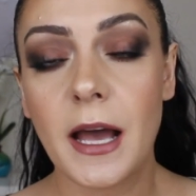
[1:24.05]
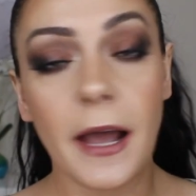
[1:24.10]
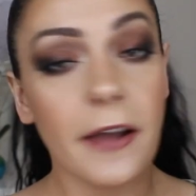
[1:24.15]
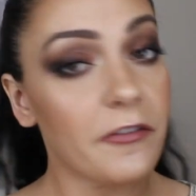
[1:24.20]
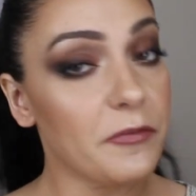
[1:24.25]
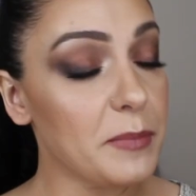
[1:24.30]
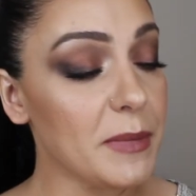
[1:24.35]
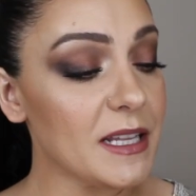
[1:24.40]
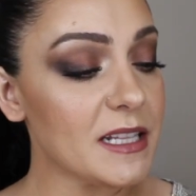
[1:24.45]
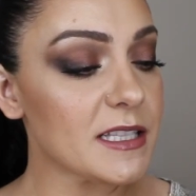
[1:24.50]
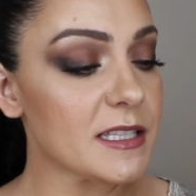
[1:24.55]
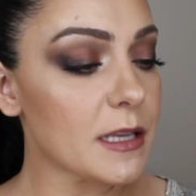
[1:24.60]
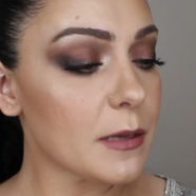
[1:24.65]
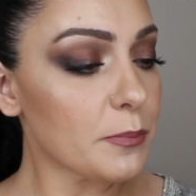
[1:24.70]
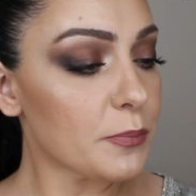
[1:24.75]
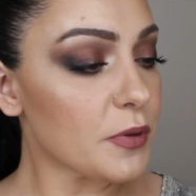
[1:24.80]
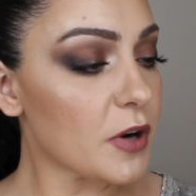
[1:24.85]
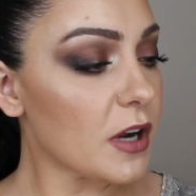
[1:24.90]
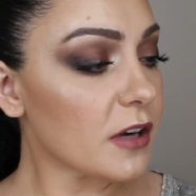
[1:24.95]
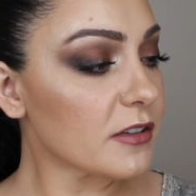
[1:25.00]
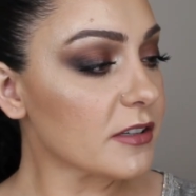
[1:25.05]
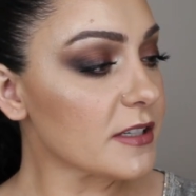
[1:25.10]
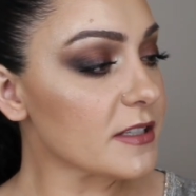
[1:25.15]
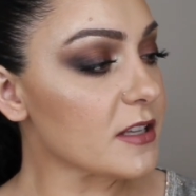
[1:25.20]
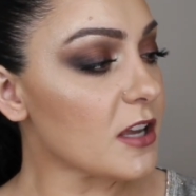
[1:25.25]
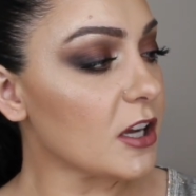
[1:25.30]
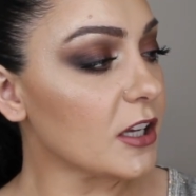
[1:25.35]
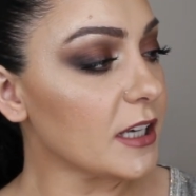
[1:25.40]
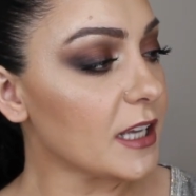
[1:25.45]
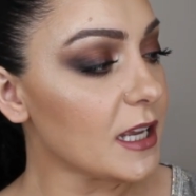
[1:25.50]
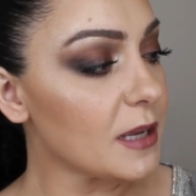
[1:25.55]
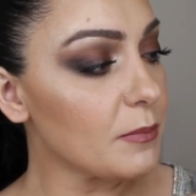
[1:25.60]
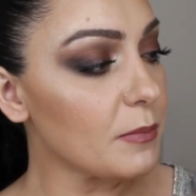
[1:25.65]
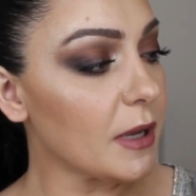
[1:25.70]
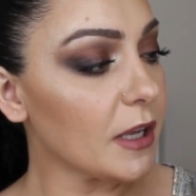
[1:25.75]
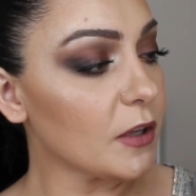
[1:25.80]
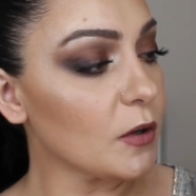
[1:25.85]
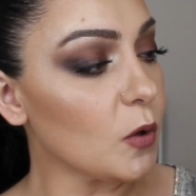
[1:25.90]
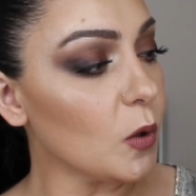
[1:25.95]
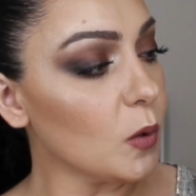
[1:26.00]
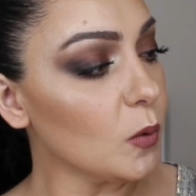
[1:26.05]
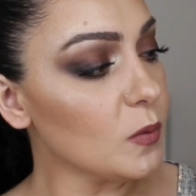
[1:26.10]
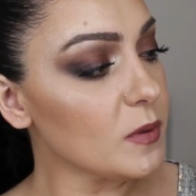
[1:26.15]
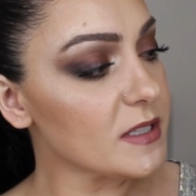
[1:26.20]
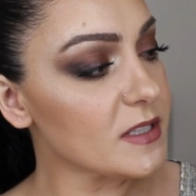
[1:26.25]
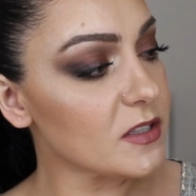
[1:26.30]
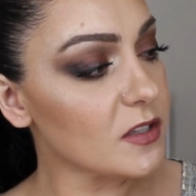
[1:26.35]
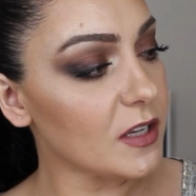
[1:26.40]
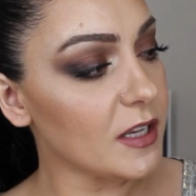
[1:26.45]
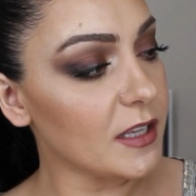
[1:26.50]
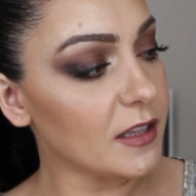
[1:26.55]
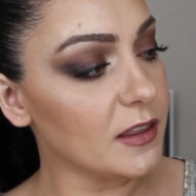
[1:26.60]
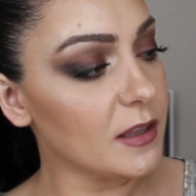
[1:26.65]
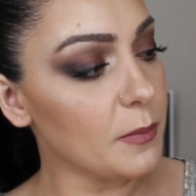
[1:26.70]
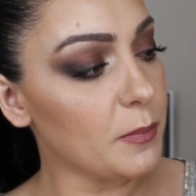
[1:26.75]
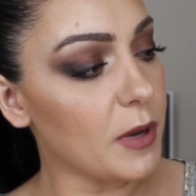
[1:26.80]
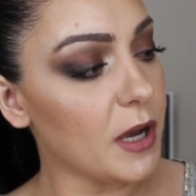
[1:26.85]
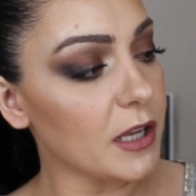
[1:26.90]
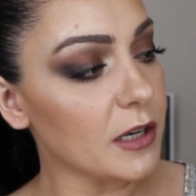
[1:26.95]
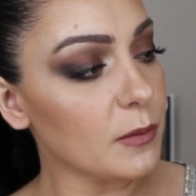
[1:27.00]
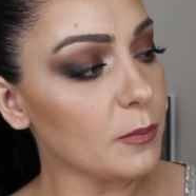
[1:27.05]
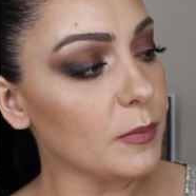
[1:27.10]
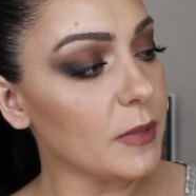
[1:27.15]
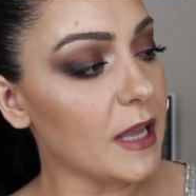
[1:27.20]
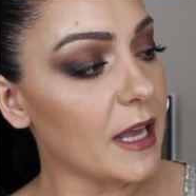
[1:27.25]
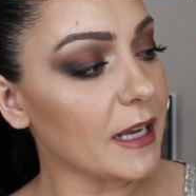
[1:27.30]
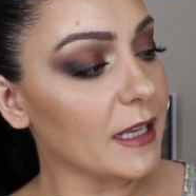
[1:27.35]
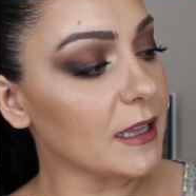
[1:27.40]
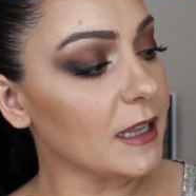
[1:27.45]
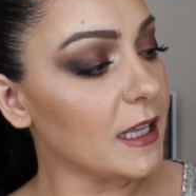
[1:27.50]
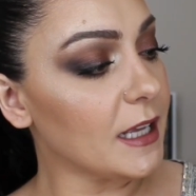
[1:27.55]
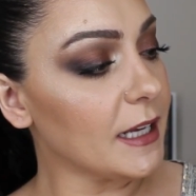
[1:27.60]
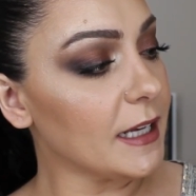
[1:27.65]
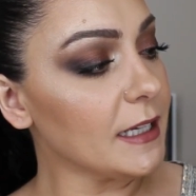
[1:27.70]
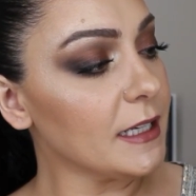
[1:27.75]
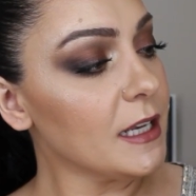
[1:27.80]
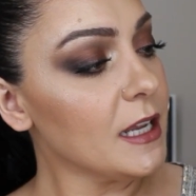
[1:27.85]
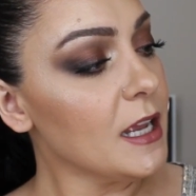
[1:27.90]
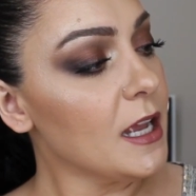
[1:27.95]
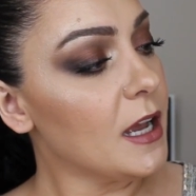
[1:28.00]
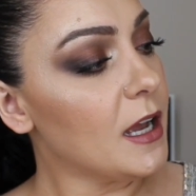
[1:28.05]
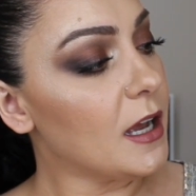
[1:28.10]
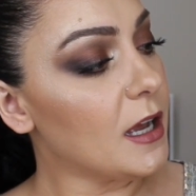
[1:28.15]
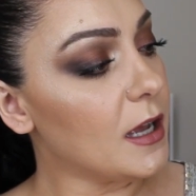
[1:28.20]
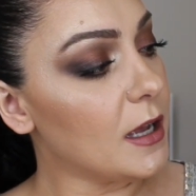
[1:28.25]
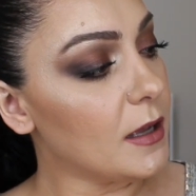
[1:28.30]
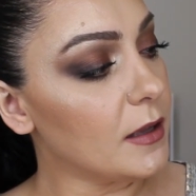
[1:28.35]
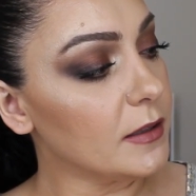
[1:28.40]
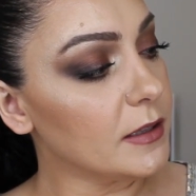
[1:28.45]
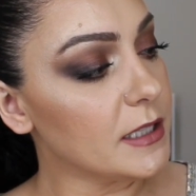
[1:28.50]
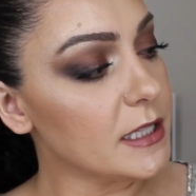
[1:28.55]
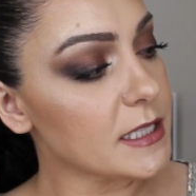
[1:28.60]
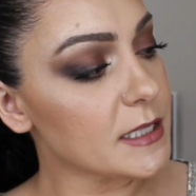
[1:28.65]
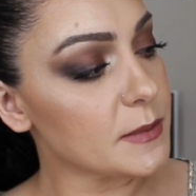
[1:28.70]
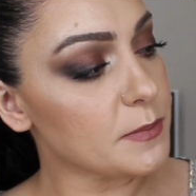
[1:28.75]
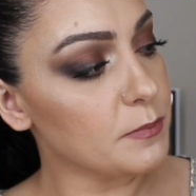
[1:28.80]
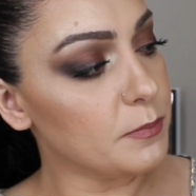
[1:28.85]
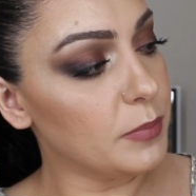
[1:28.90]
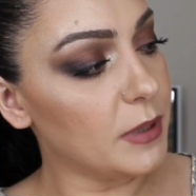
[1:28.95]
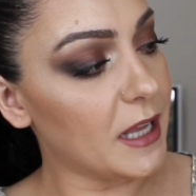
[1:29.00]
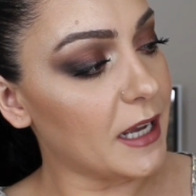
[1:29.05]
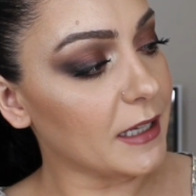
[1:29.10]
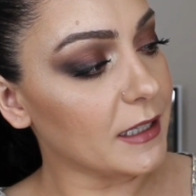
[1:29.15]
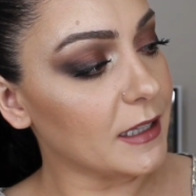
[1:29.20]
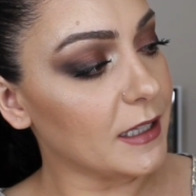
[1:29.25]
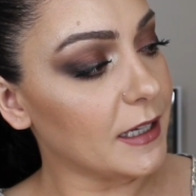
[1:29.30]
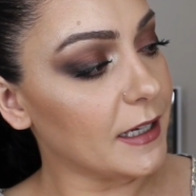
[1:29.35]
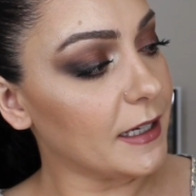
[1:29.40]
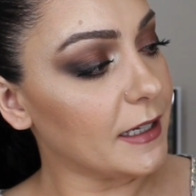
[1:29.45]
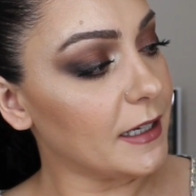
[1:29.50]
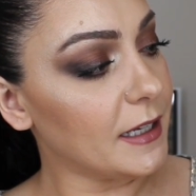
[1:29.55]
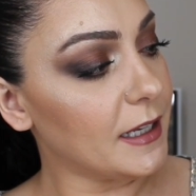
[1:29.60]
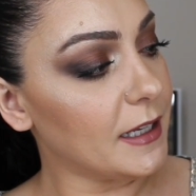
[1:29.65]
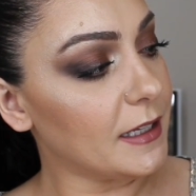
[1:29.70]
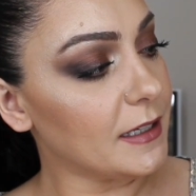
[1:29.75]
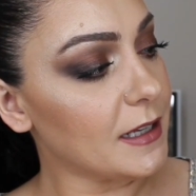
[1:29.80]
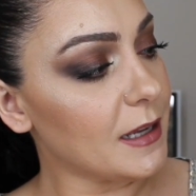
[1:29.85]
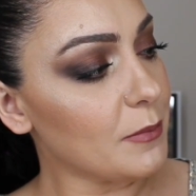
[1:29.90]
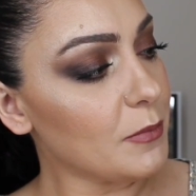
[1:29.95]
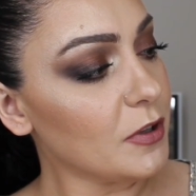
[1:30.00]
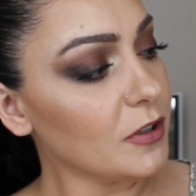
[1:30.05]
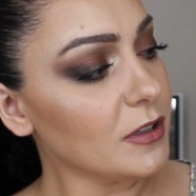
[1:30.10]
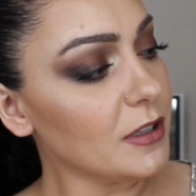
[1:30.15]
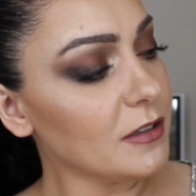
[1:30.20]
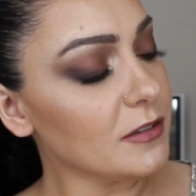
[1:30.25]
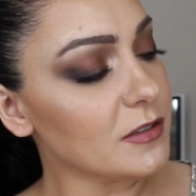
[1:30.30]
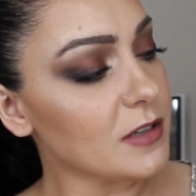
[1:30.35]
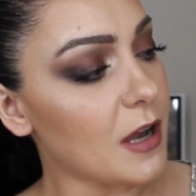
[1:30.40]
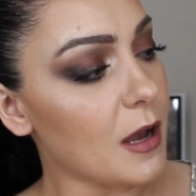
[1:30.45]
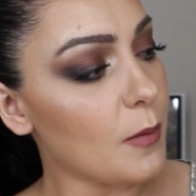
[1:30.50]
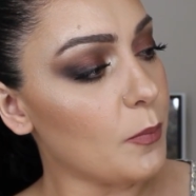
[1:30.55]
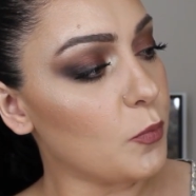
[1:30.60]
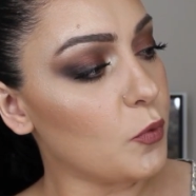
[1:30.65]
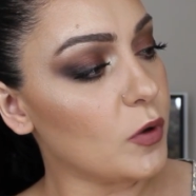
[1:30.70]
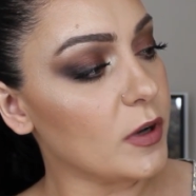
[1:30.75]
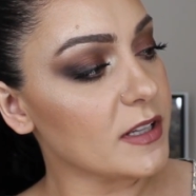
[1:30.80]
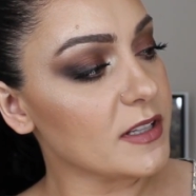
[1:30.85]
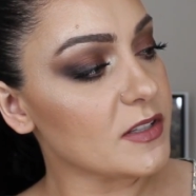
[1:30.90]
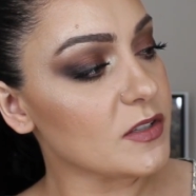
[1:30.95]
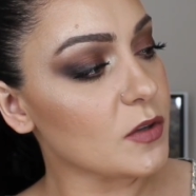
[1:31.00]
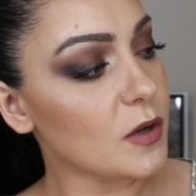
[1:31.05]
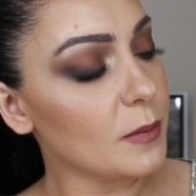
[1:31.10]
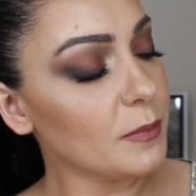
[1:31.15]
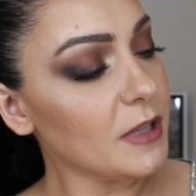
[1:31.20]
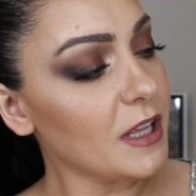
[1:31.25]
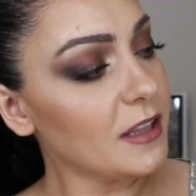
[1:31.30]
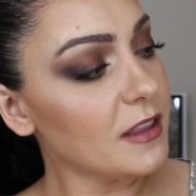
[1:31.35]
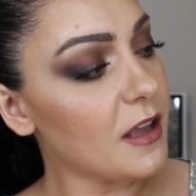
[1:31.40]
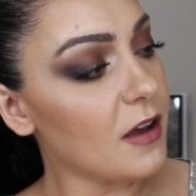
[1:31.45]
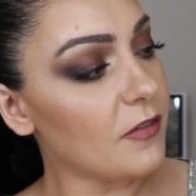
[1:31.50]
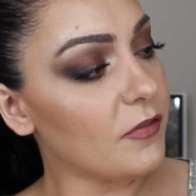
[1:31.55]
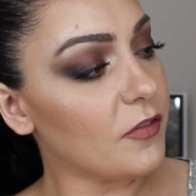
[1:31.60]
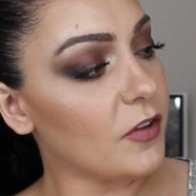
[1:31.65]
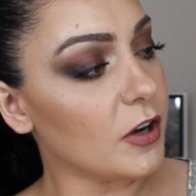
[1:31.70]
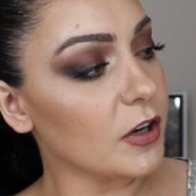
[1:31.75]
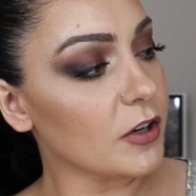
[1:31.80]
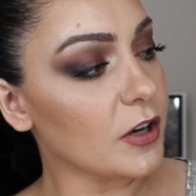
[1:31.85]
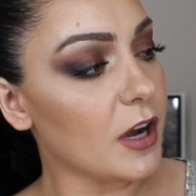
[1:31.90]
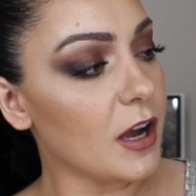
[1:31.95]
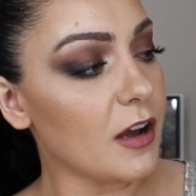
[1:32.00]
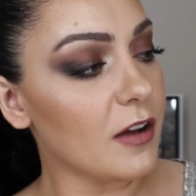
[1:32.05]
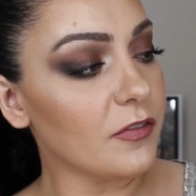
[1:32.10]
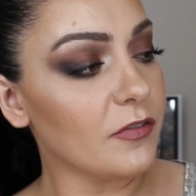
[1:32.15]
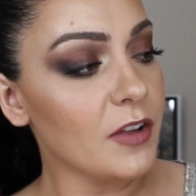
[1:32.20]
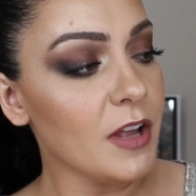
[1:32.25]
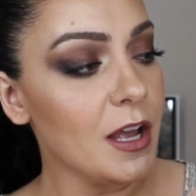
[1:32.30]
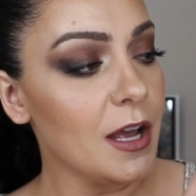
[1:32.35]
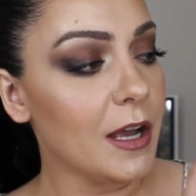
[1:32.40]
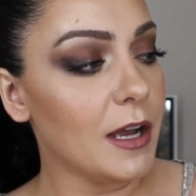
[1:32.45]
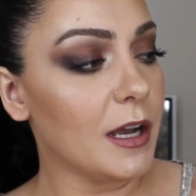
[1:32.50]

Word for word: I've made some progress on it. My goal was to hit the bottom black line, uh, this black line, and I'm on the top one. So I'm not that far off.